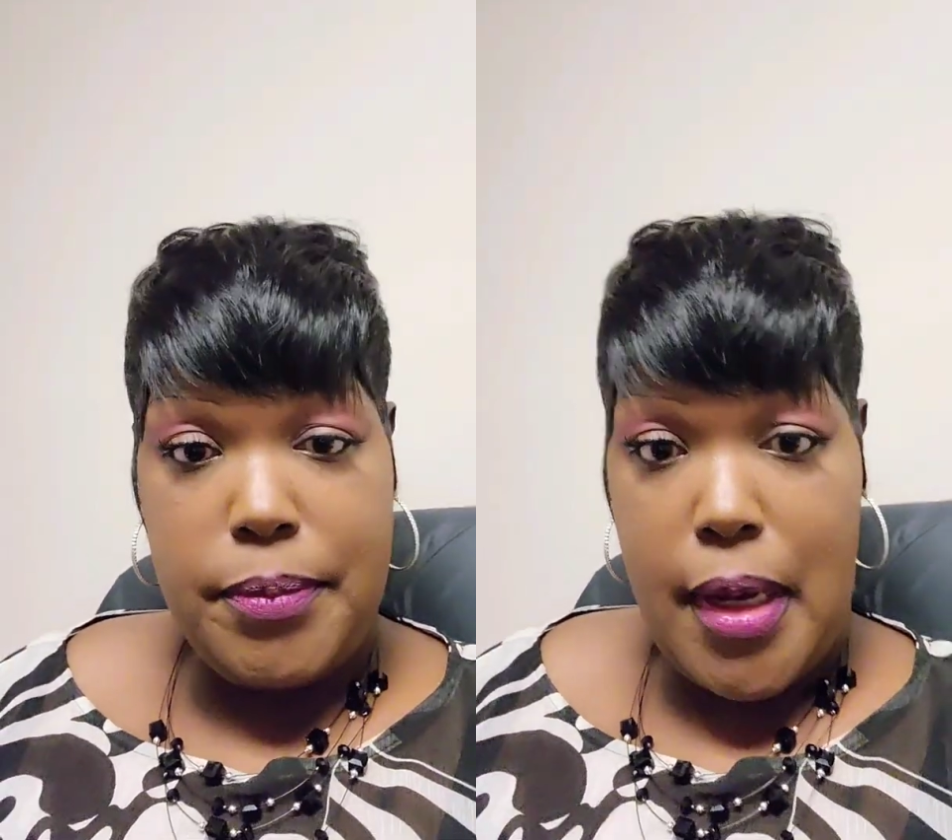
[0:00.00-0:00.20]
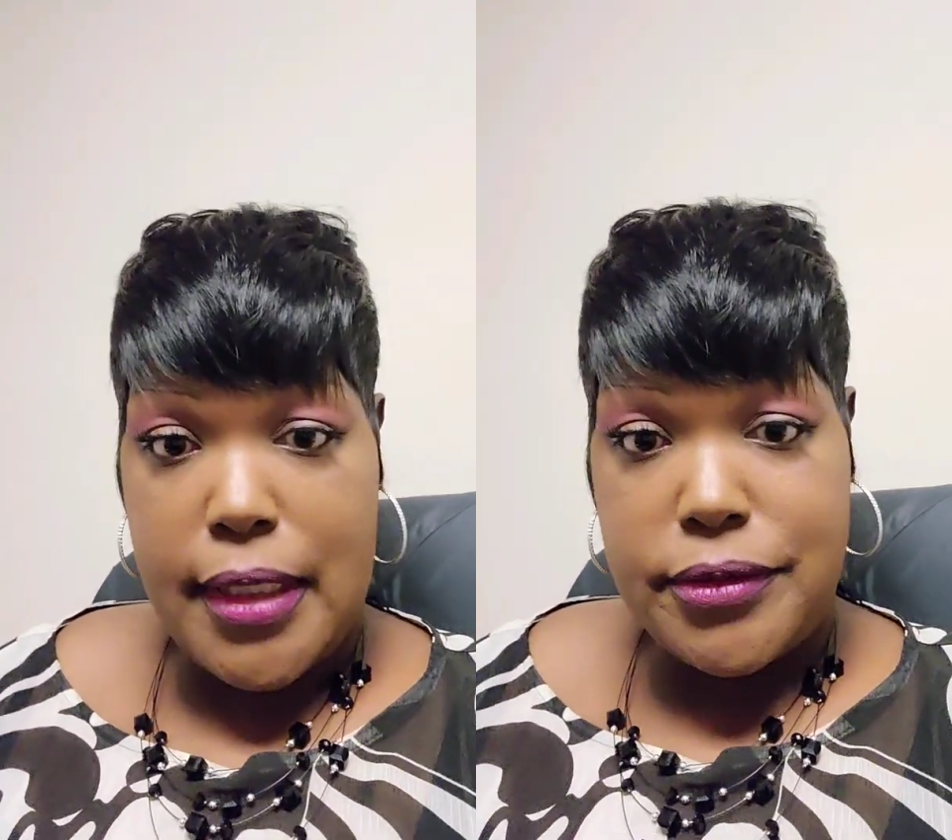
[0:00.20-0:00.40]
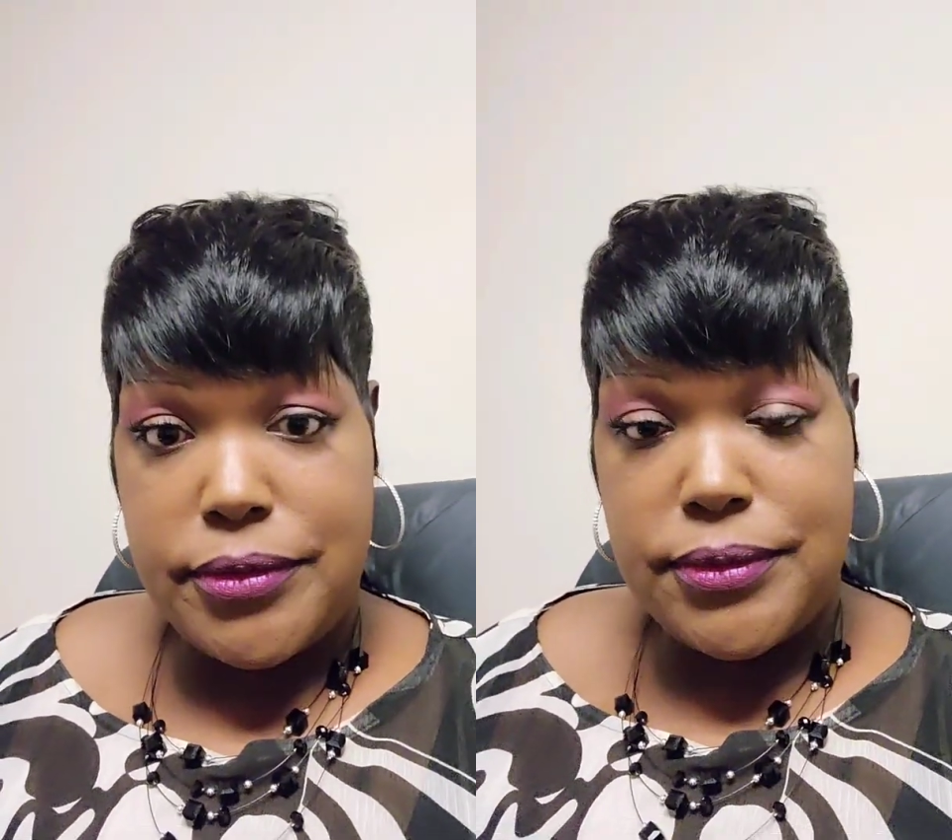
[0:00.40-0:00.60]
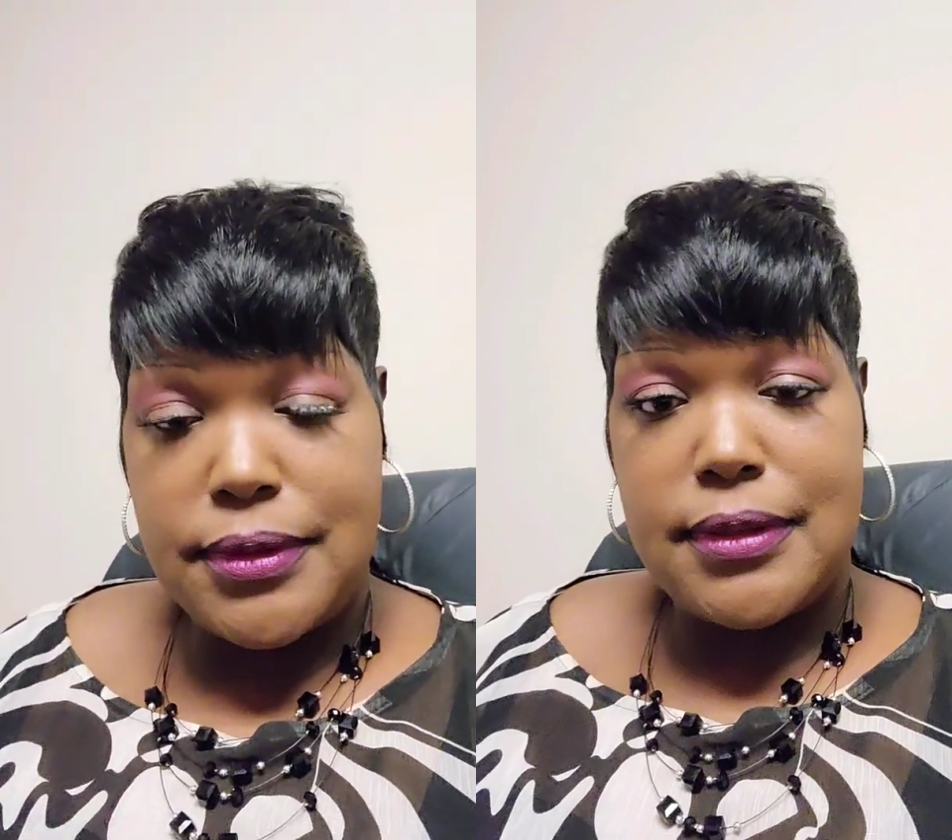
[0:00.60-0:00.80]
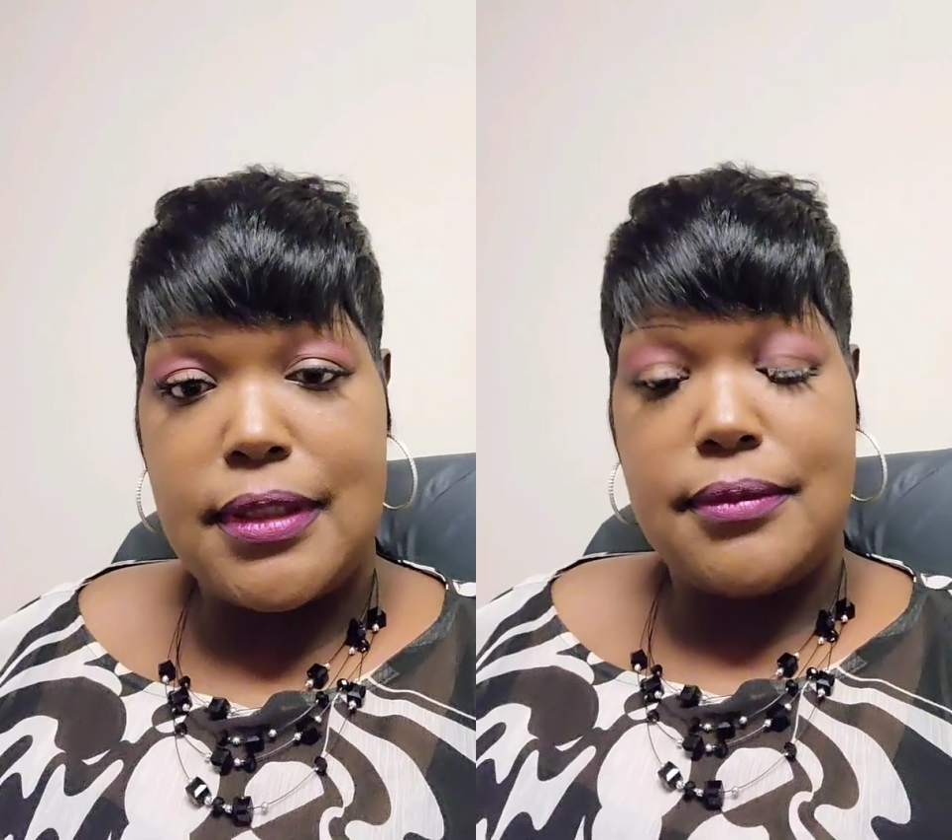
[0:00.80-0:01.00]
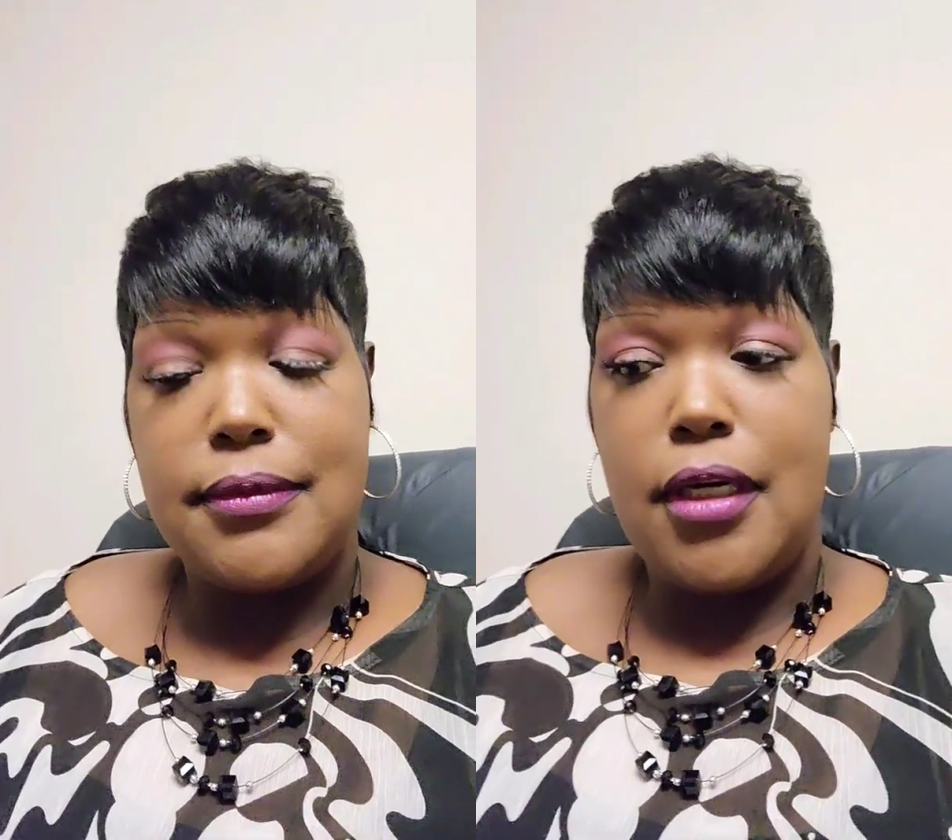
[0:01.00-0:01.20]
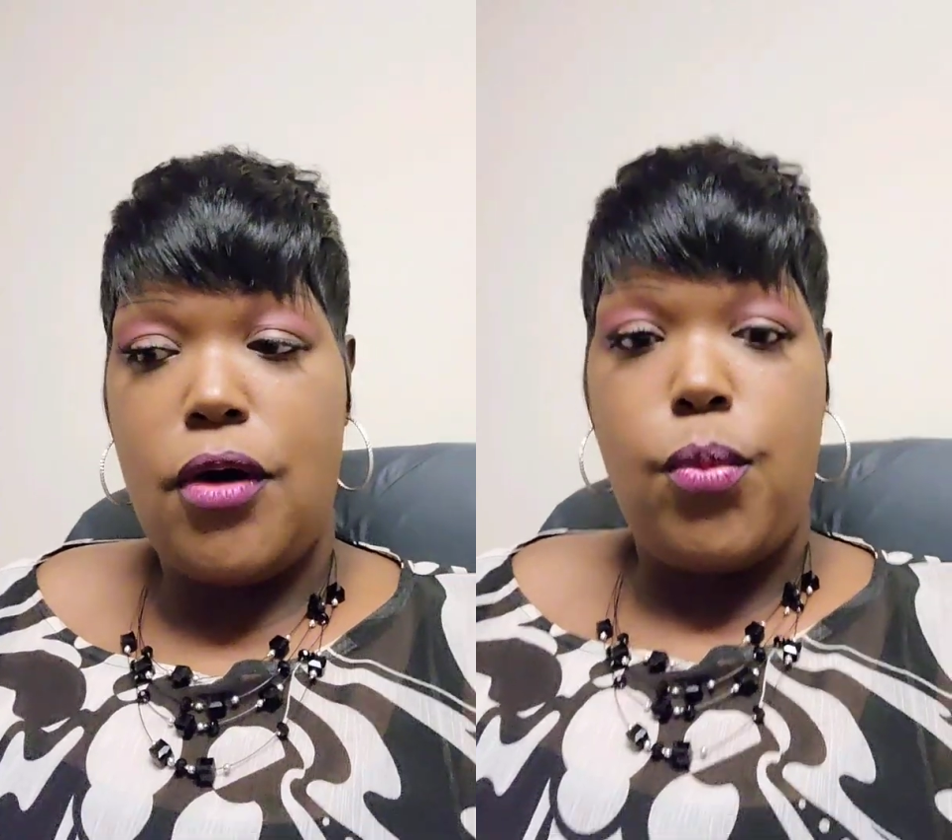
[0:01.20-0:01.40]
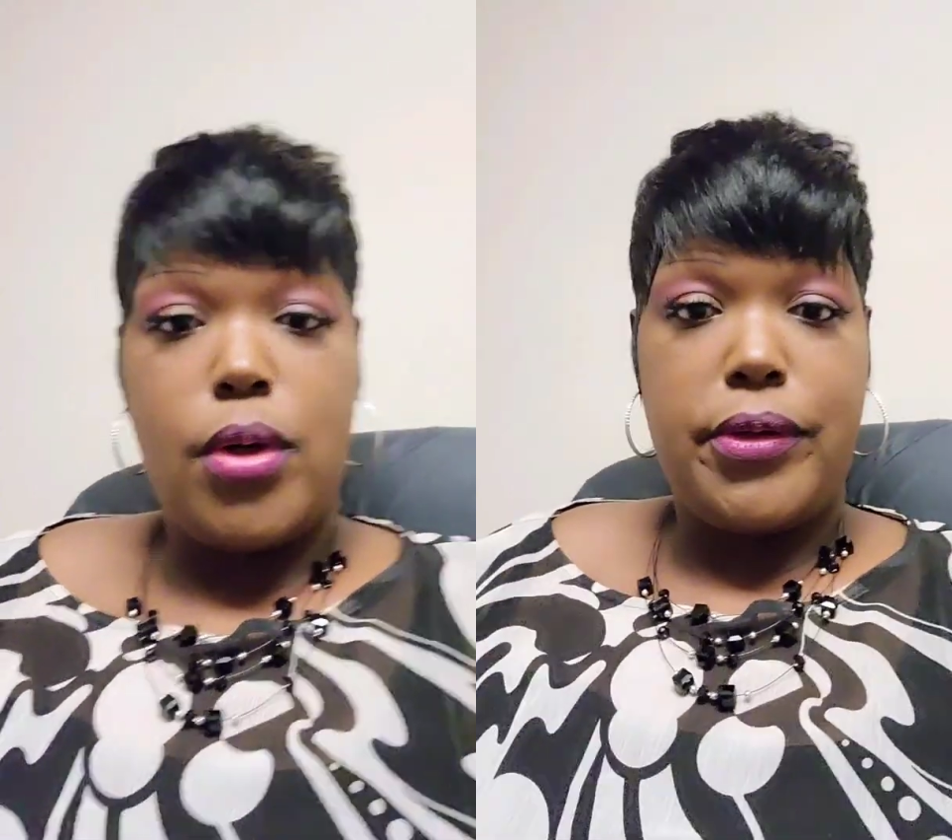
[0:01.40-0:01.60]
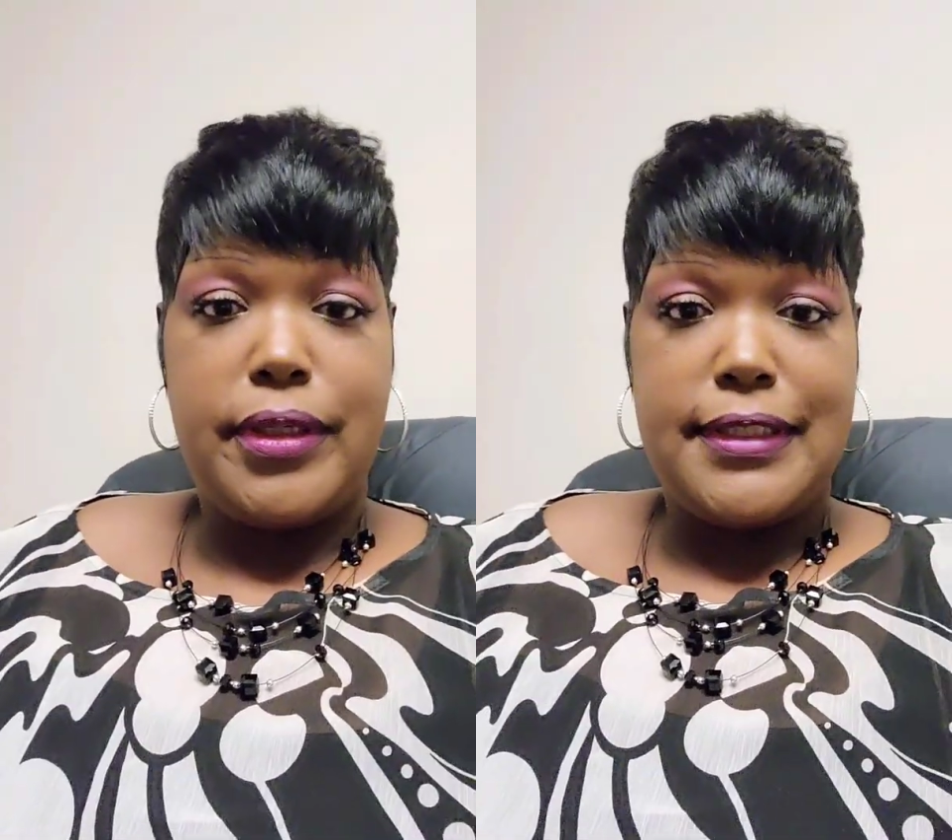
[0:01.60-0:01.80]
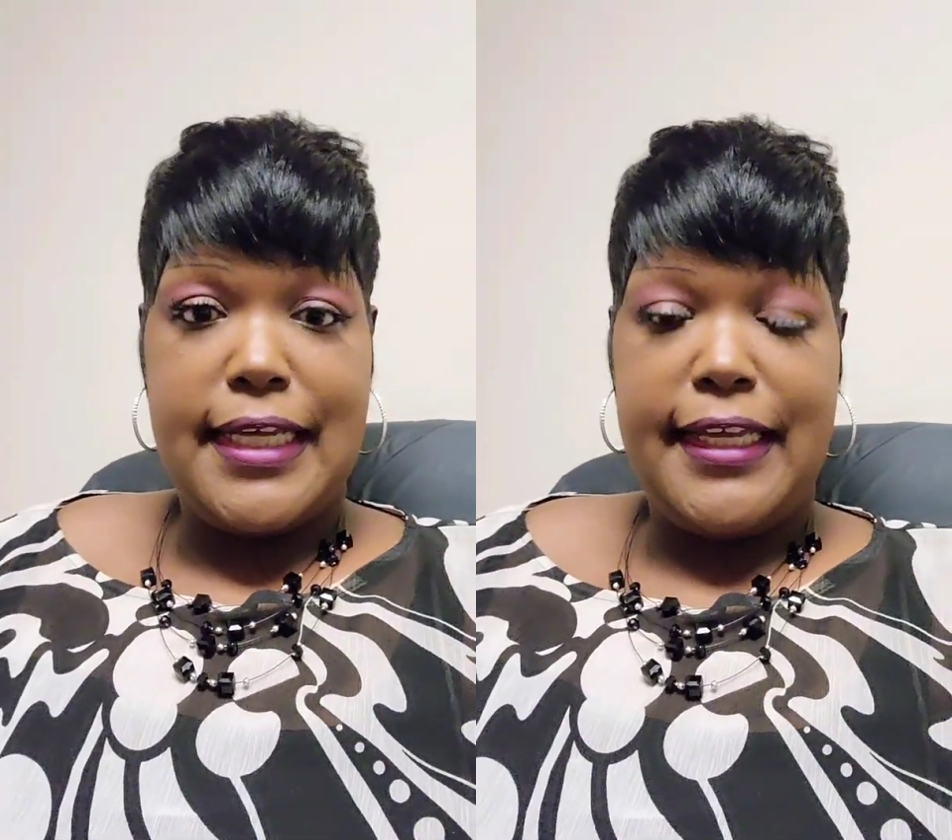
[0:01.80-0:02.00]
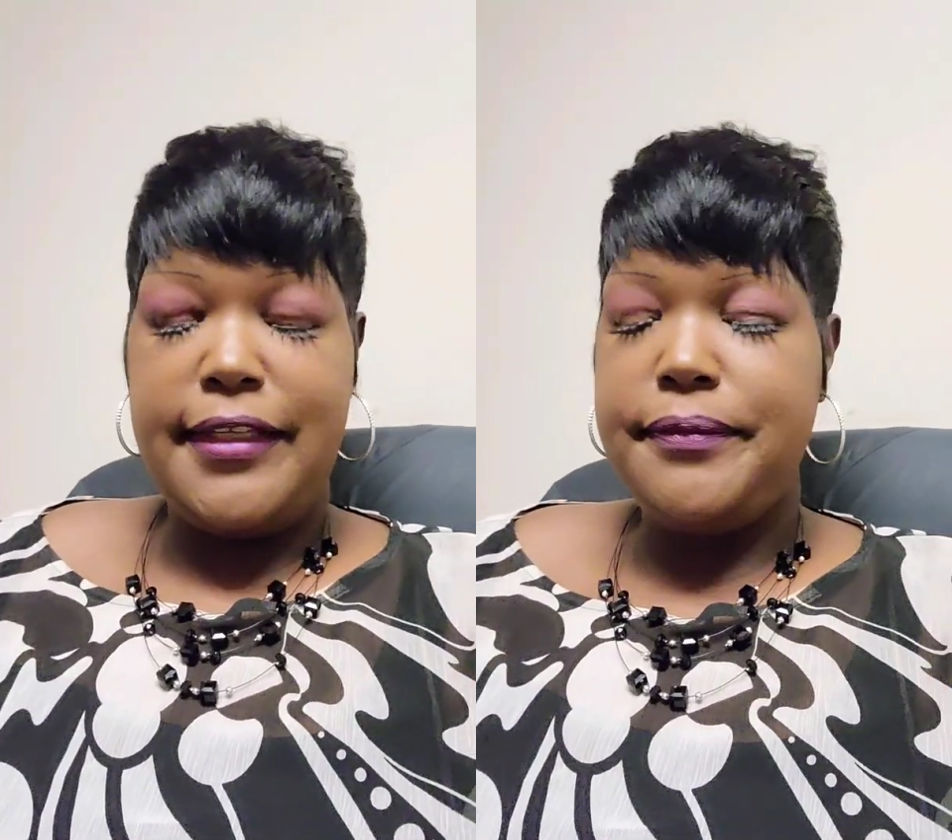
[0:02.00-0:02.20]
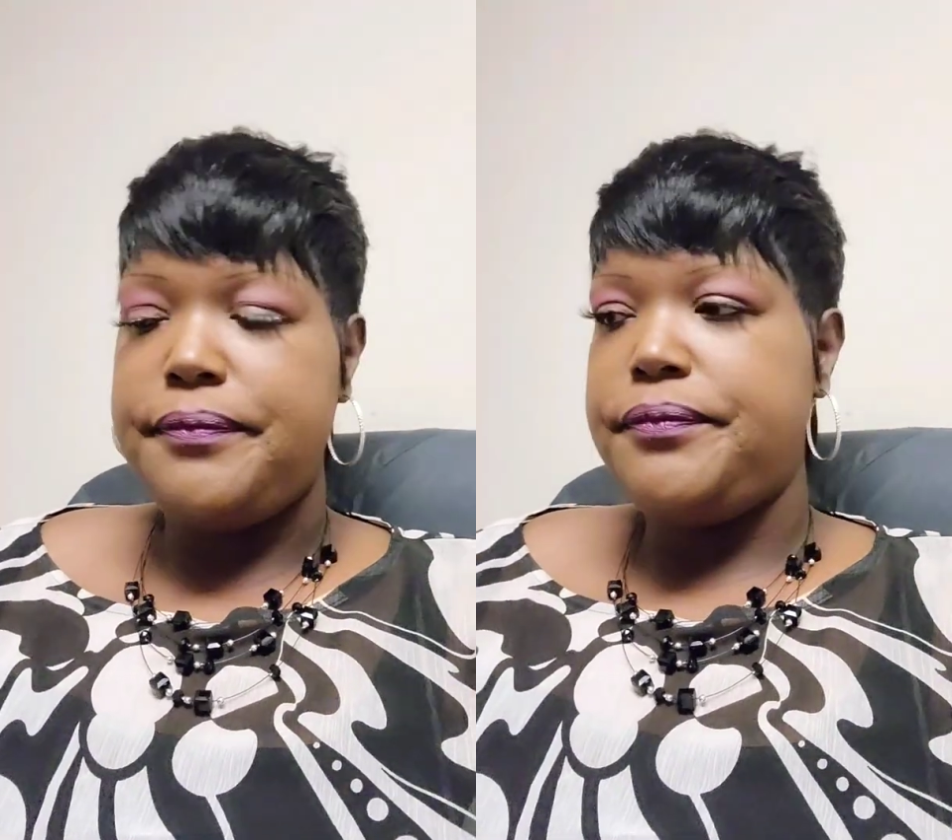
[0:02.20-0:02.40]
bottles of water a day.